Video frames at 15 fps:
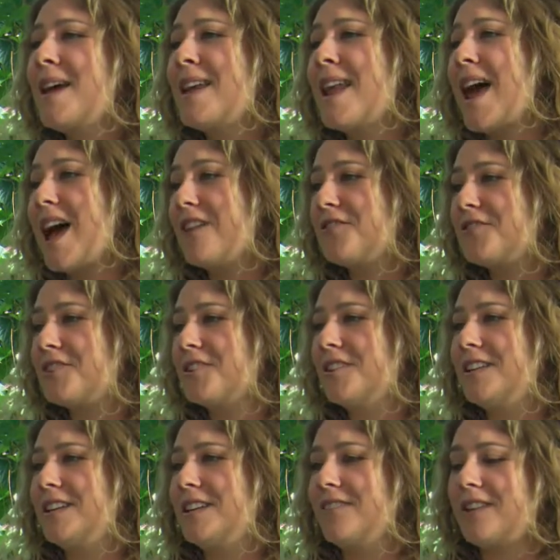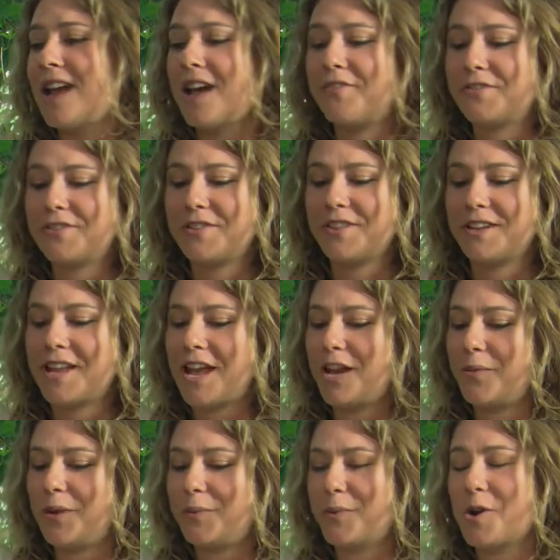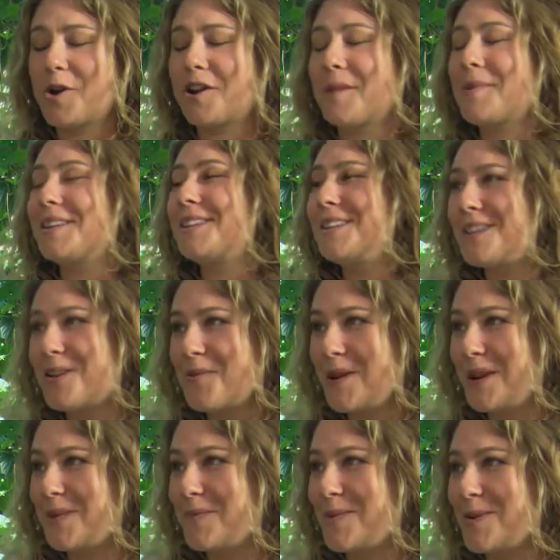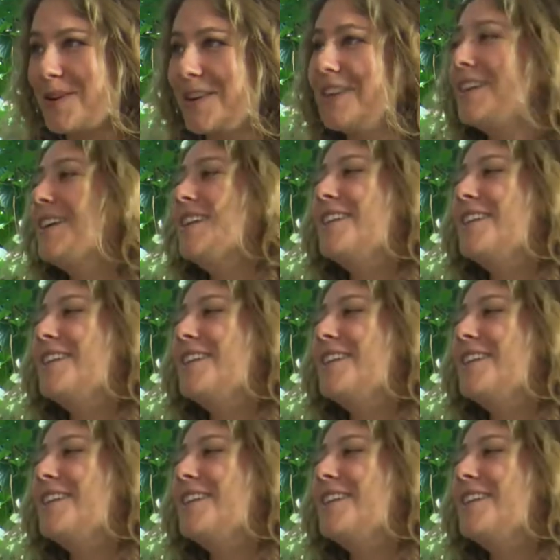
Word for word: And even after the 9-week program, I still wanted more.